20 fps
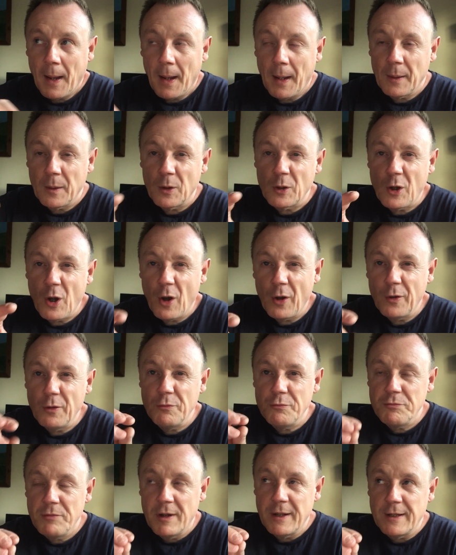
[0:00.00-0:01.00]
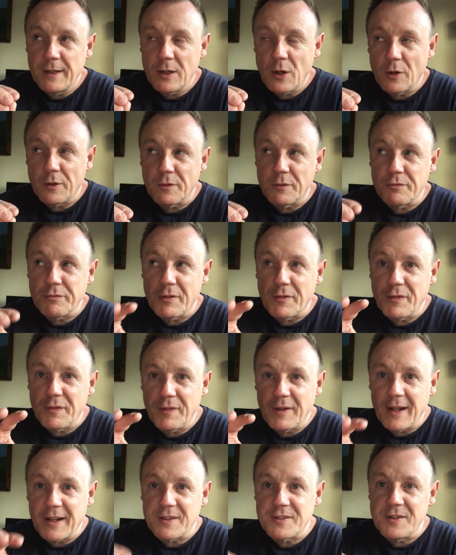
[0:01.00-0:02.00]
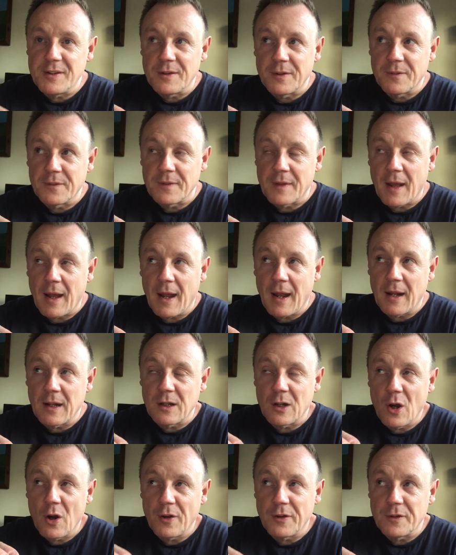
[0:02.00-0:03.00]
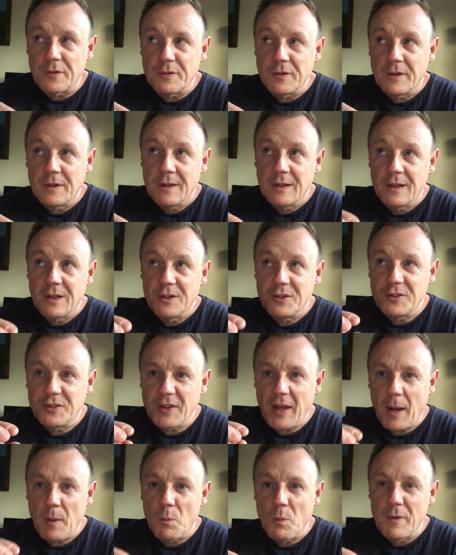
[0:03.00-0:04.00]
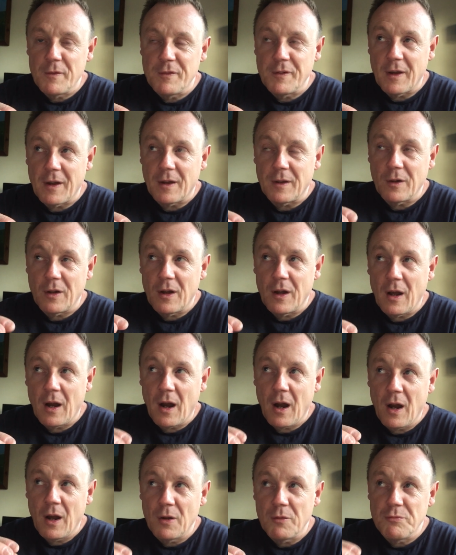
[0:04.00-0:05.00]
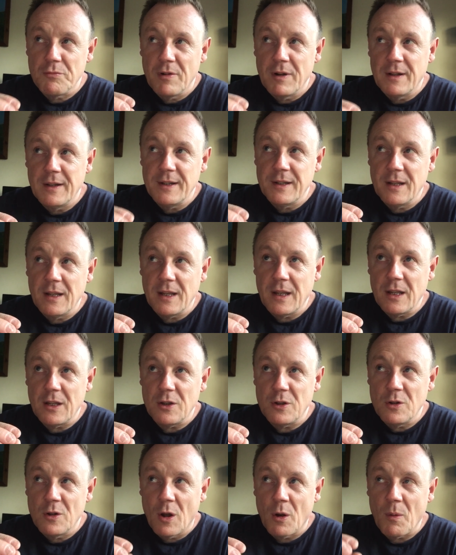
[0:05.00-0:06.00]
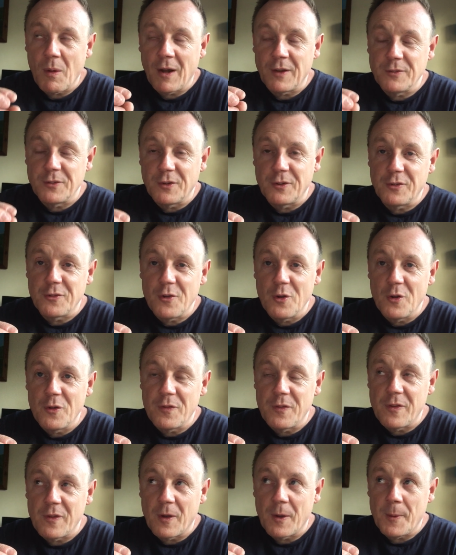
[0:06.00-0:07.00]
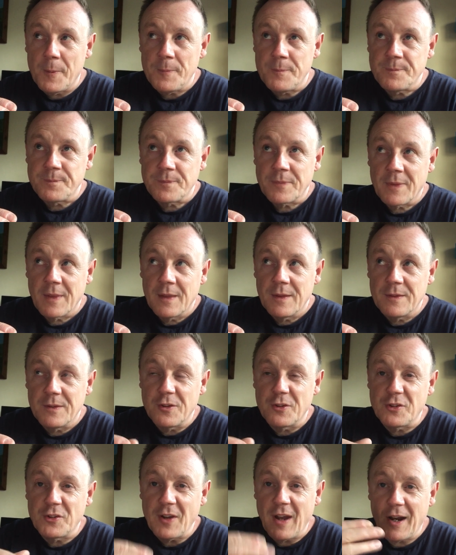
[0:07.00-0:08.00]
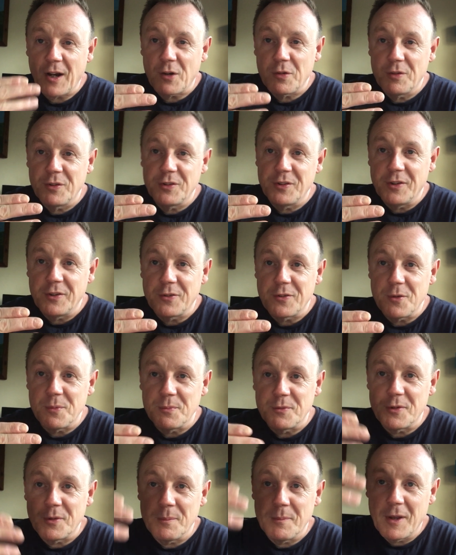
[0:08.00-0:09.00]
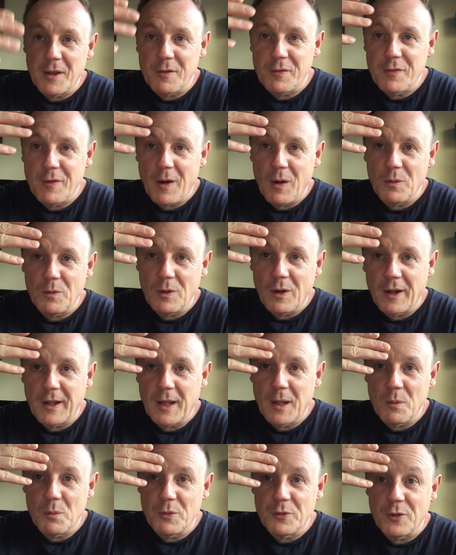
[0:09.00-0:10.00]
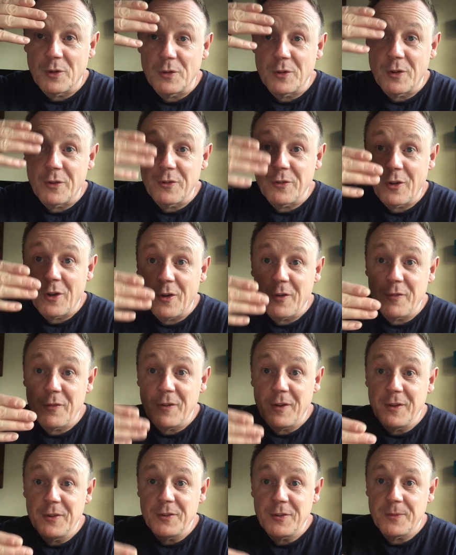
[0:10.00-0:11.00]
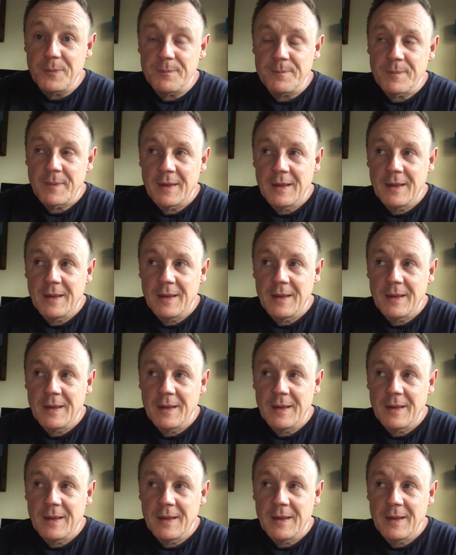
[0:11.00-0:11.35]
And I kind of really kind of reflected on that and kind of sat with it, and I really, you know, understood that the chakra system to me felt like it was on the surface.